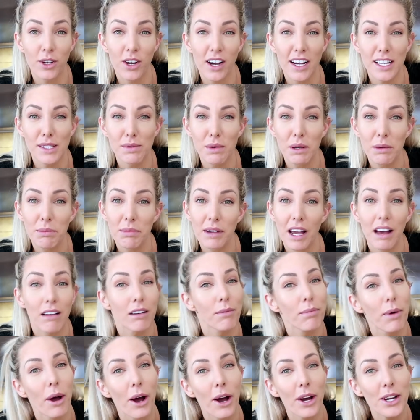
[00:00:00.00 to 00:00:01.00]
you guys won't be able
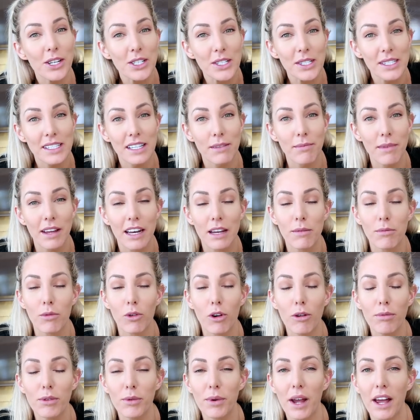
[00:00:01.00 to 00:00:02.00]
to purchase them
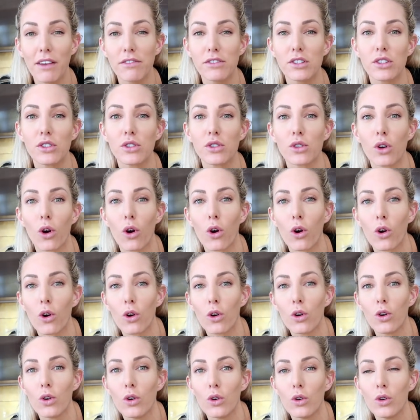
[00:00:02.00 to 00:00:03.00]
anymore, but we have
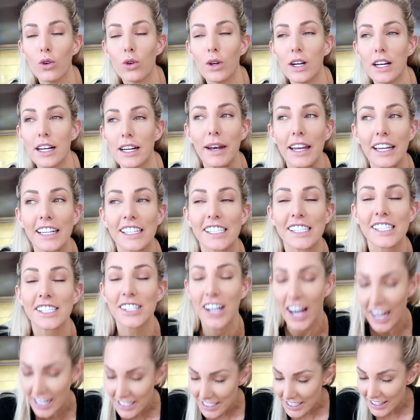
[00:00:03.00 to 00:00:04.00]
so many
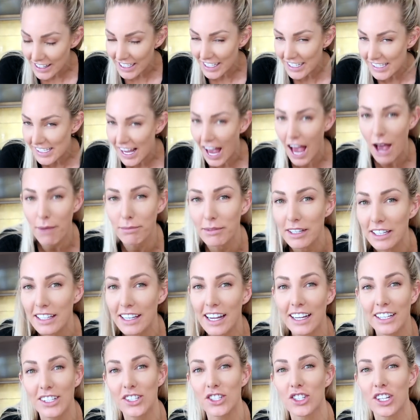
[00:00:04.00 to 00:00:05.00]
exciting things happening
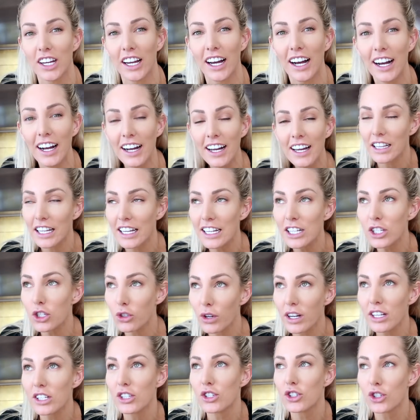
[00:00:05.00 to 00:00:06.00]
next year. Clean
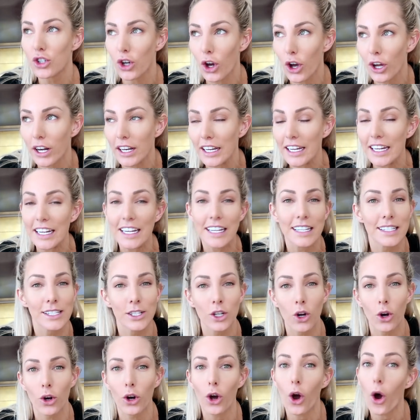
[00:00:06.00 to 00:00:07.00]
Treats journey is
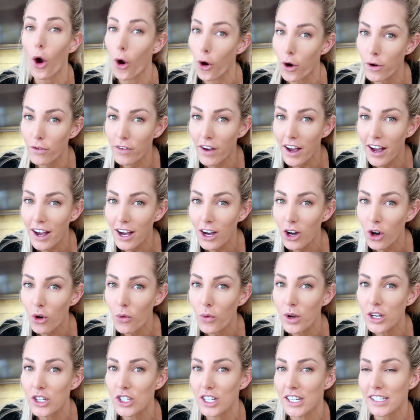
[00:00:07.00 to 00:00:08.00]
not over.
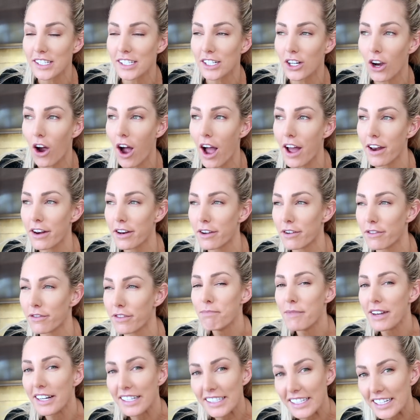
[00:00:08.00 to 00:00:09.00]
We're just kind of
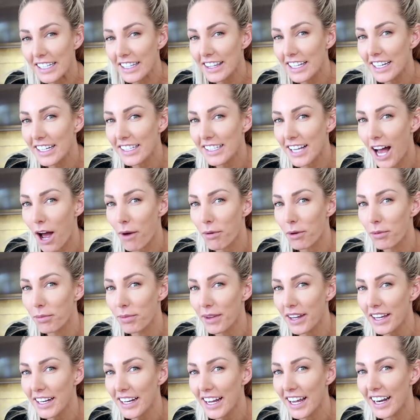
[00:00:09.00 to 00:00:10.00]
mixing things up a
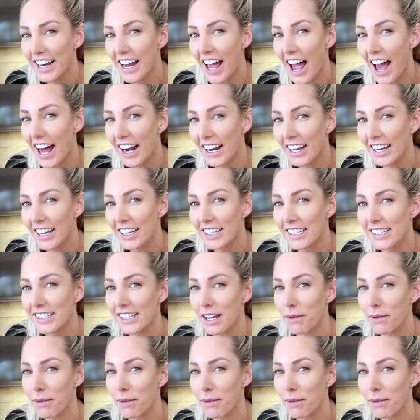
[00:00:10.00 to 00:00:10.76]
bit and adding in